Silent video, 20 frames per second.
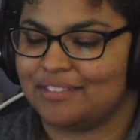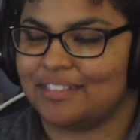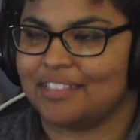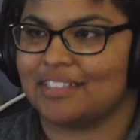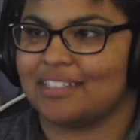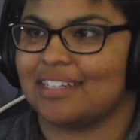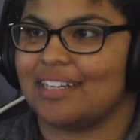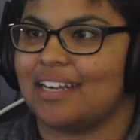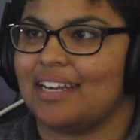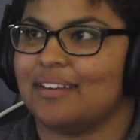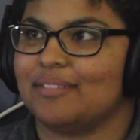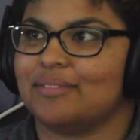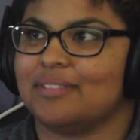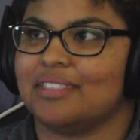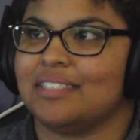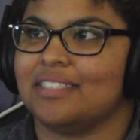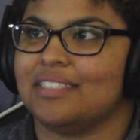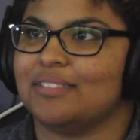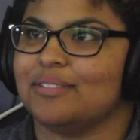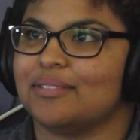They're gonna have
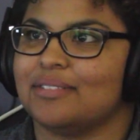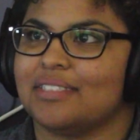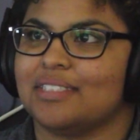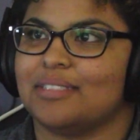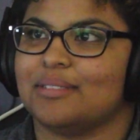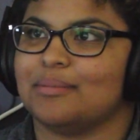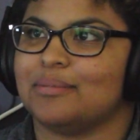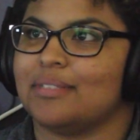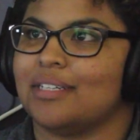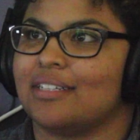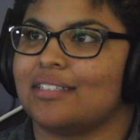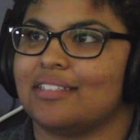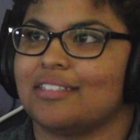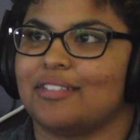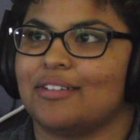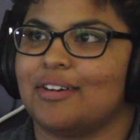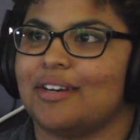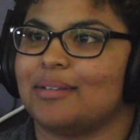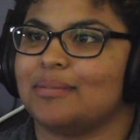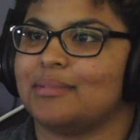to deal with him
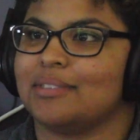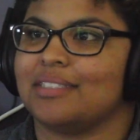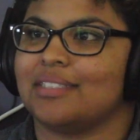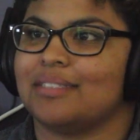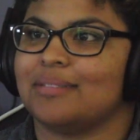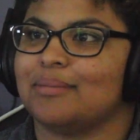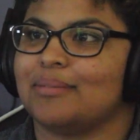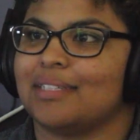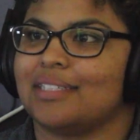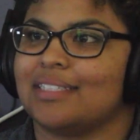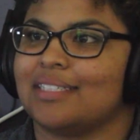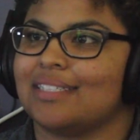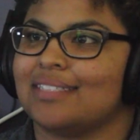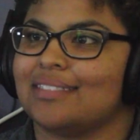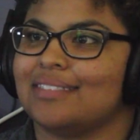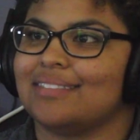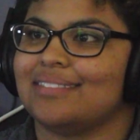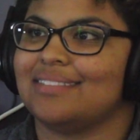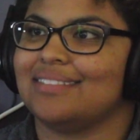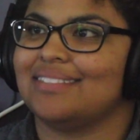talking crap to them like
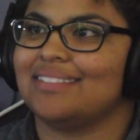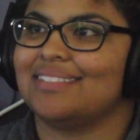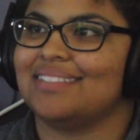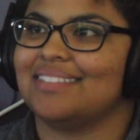that.